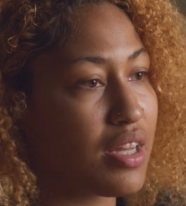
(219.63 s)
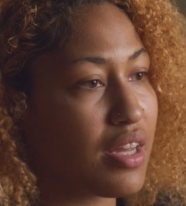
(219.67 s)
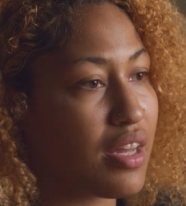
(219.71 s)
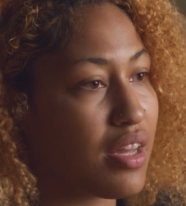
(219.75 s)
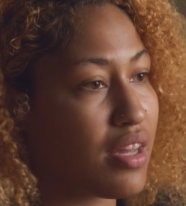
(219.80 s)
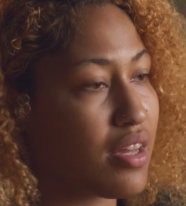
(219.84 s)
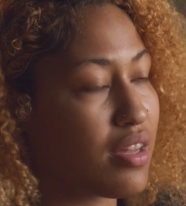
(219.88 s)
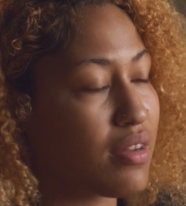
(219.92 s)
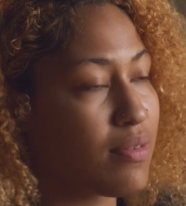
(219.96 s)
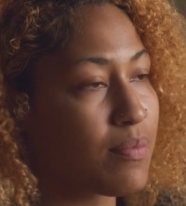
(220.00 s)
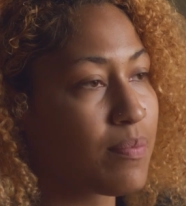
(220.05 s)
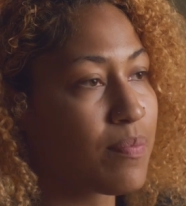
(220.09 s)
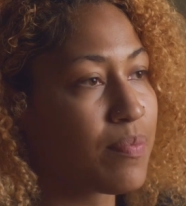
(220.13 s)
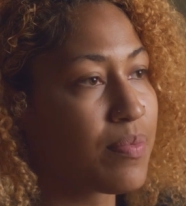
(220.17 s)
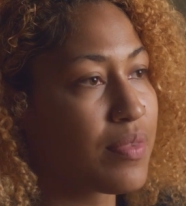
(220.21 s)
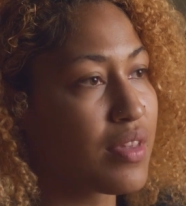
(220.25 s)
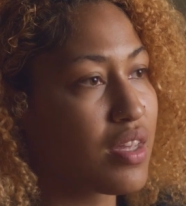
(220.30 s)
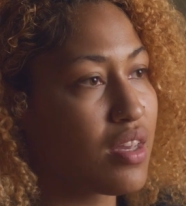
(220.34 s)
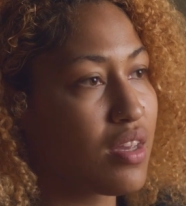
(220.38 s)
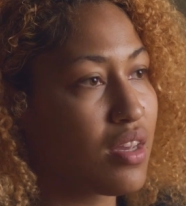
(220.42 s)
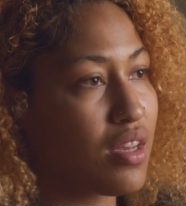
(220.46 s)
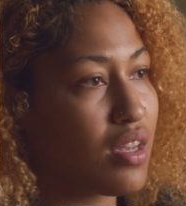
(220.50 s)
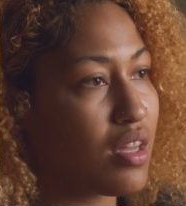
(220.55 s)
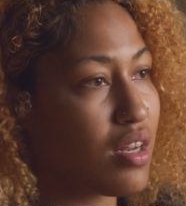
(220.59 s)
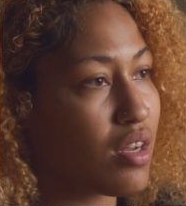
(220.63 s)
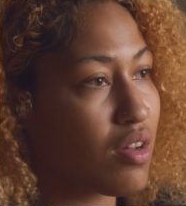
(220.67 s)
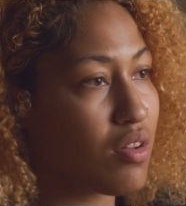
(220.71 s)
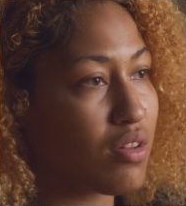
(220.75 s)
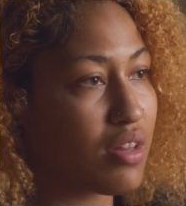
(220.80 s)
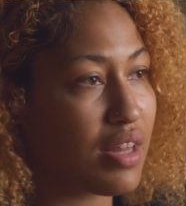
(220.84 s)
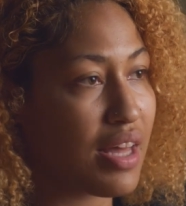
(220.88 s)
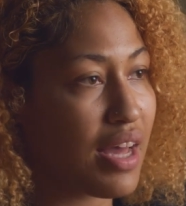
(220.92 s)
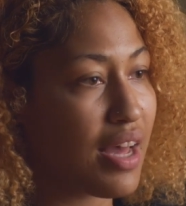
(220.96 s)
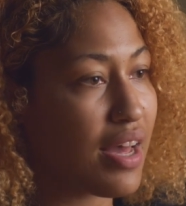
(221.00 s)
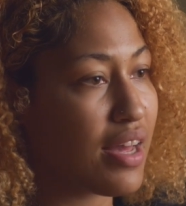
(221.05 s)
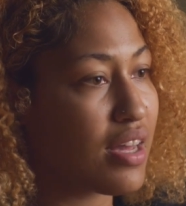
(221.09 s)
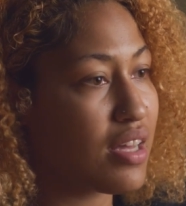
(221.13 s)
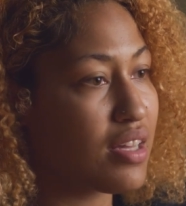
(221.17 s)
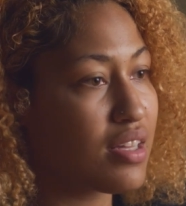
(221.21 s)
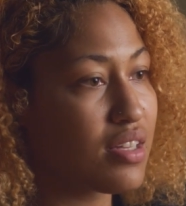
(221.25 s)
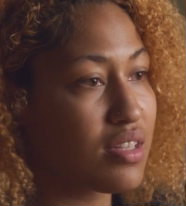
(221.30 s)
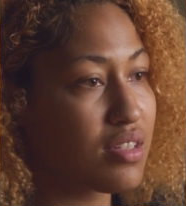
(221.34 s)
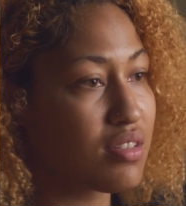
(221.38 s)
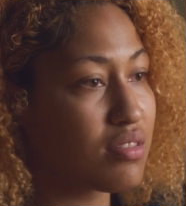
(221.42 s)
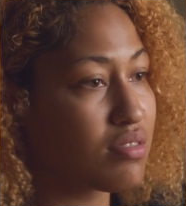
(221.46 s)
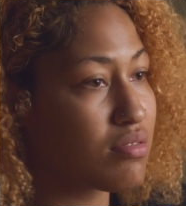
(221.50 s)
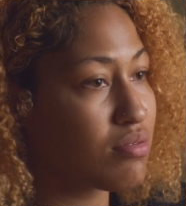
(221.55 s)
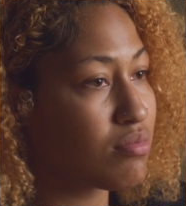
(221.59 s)
And, that
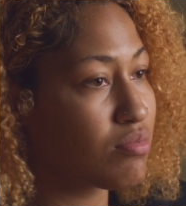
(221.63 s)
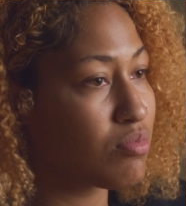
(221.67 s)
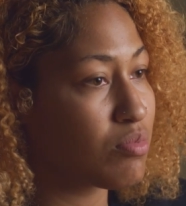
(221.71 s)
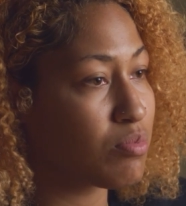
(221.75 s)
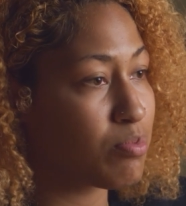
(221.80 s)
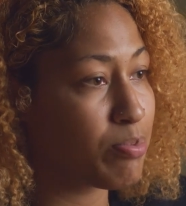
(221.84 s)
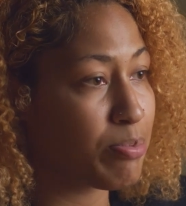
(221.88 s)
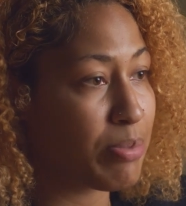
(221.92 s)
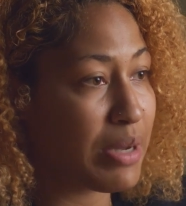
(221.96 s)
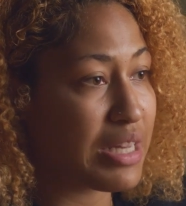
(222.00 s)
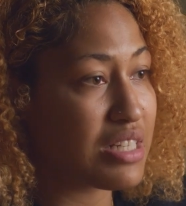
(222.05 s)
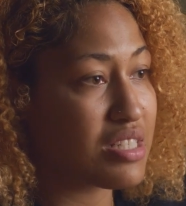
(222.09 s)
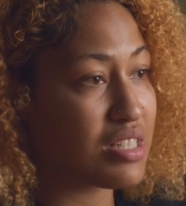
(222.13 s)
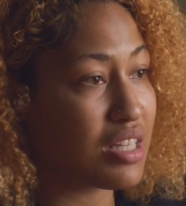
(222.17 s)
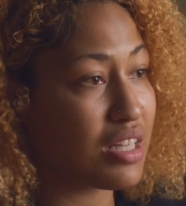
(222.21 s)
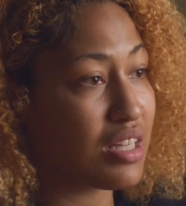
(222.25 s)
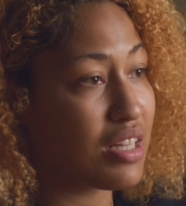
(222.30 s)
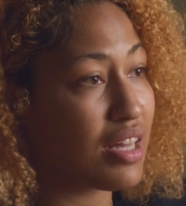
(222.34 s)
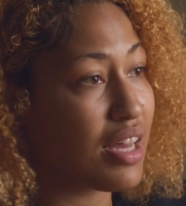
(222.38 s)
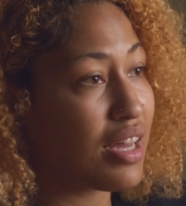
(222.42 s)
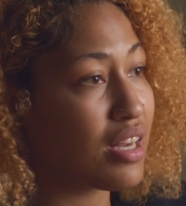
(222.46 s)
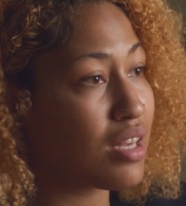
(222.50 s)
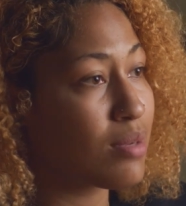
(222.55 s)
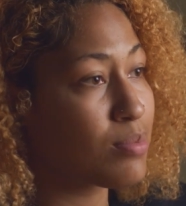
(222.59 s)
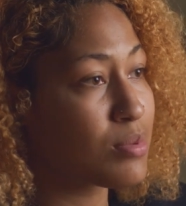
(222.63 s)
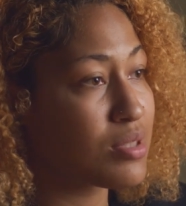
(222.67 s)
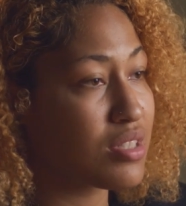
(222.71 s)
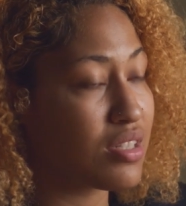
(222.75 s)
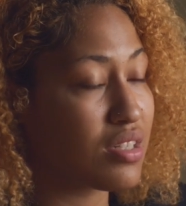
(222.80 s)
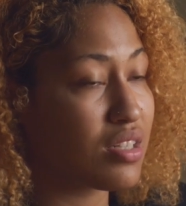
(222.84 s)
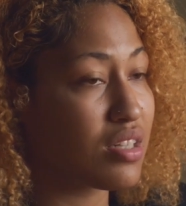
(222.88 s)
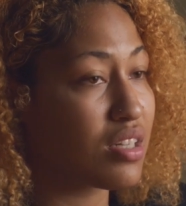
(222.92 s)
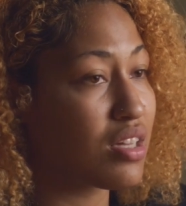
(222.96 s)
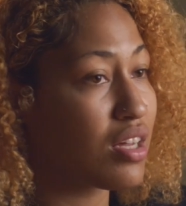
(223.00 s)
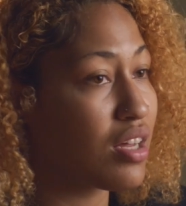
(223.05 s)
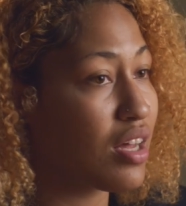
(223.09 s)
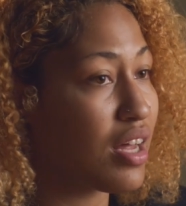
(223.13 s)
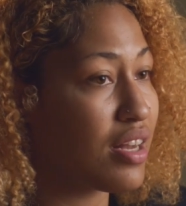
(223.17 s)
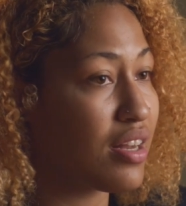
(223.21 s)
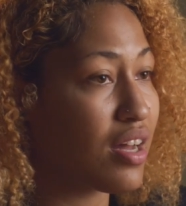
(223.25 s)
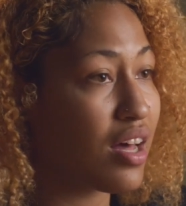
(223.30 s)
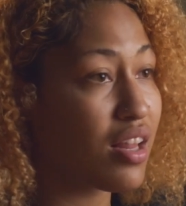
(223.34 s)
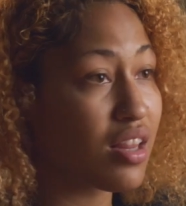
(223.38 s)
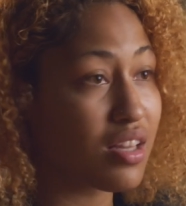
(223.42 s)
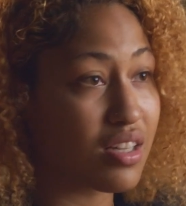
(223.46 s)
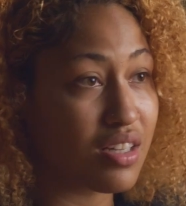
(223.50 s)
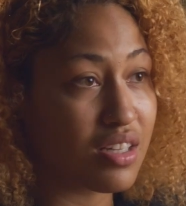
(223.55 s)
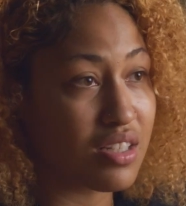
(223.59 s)
basically led up to
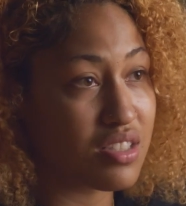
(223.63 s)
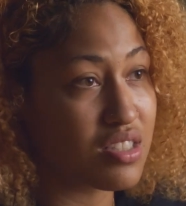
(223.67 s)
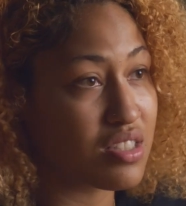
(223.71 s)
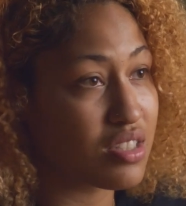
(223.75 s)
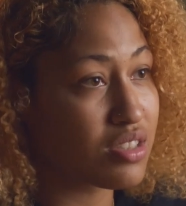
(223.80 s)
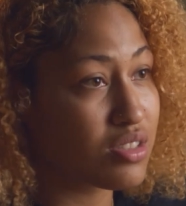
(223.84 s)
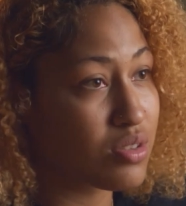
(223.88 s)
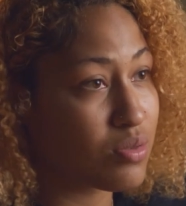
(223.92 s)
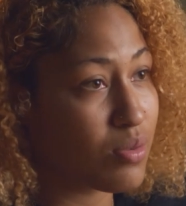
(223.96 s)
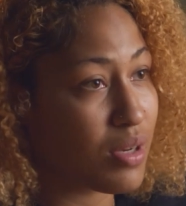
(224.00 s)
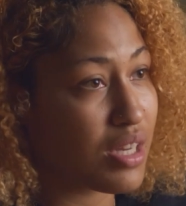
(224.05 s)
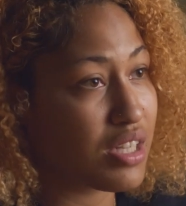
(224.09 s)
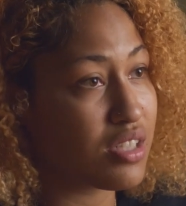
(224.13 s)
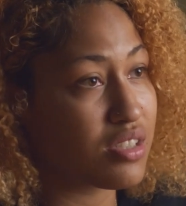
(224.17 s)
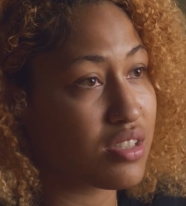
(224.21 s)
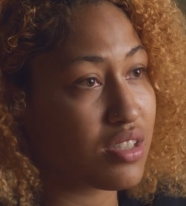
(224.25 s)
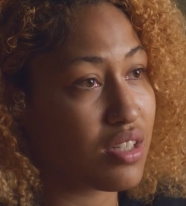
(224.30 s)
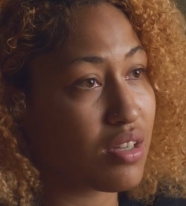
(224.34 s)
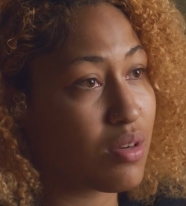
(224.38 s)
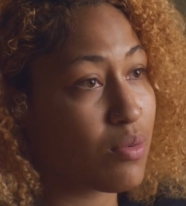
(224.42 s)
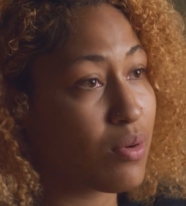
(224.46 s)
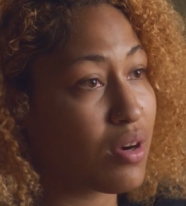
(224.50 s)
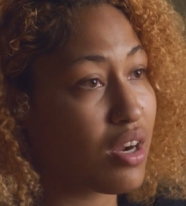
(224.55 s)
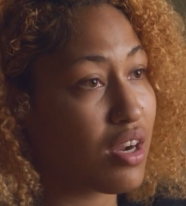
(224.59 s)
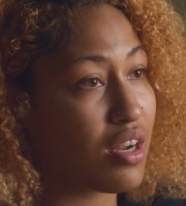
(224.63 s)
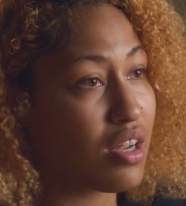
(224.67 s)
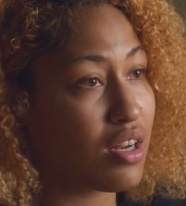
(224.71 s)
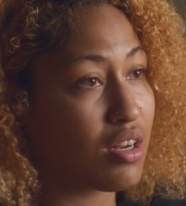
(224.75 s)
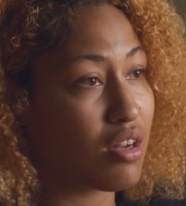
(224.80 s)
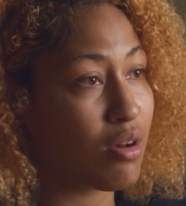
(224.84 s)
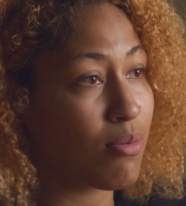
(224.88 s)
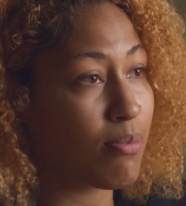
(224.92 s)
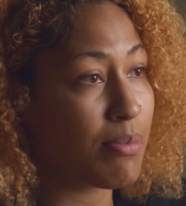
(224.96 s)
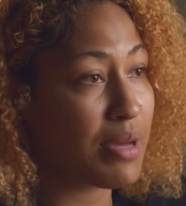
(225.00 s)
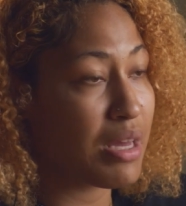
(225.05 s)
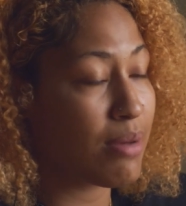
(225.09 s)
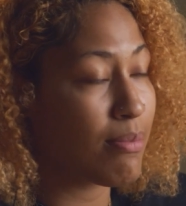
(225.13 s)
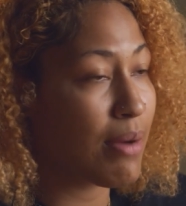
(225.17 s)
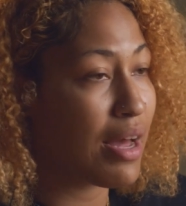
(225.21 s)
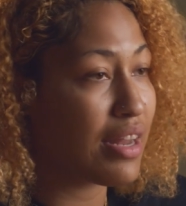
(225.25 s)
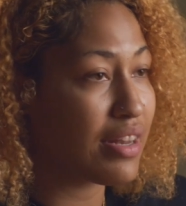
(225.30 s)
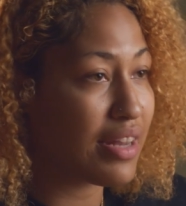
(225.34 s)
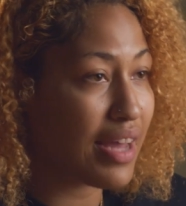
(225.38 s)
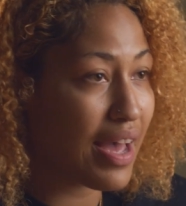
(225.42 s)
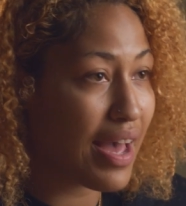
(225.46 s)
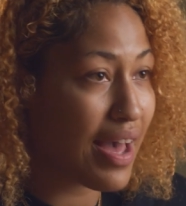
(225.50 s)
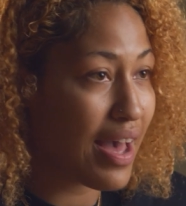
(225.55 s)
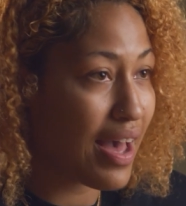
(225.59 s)
another situation where, me and my
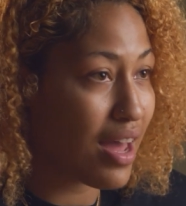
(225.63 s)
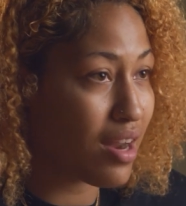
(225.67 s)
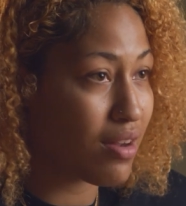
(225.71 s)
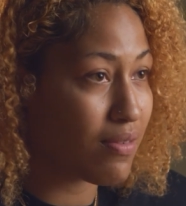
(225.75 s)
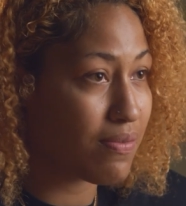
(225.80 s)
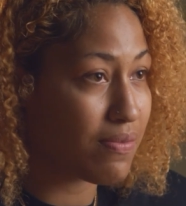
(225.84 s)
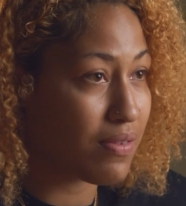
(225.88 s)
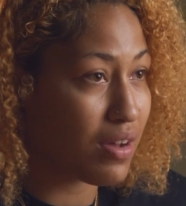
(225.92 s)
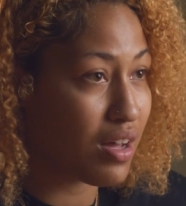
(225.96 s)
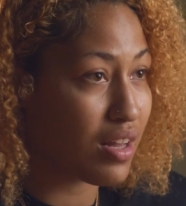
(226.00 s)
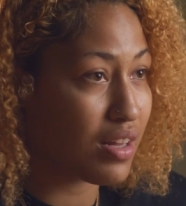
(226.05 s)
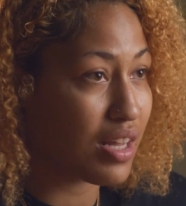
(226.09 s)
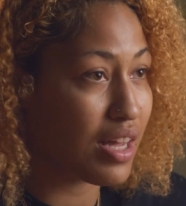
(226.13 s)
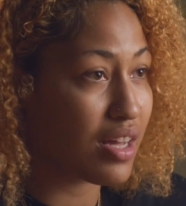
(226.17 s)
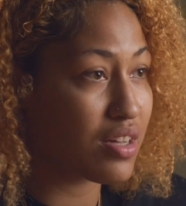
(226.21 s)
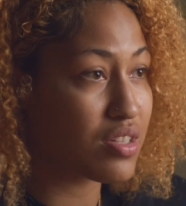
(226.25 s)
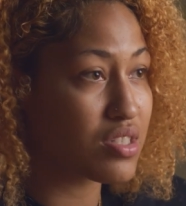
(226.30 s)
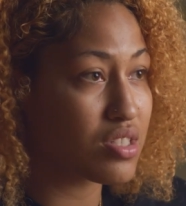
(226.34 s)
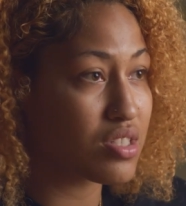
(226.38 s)
dad had a fallout.